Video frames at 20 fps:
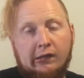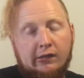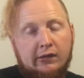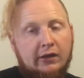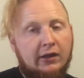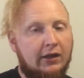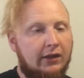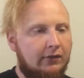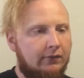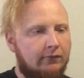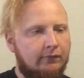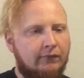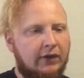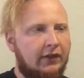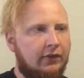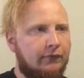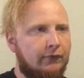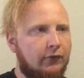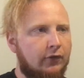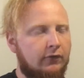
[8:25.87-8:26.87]
and
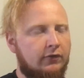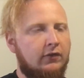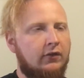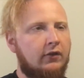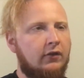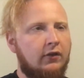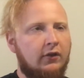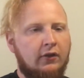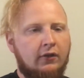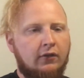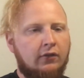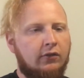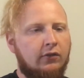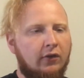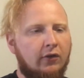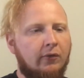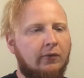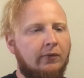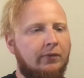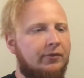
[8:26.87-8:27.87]
vice versa.
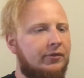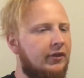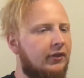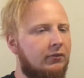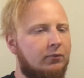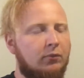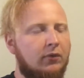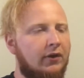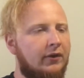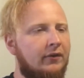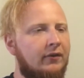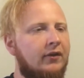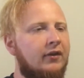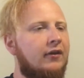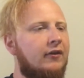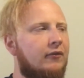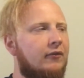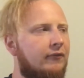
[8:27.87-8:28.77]
So this one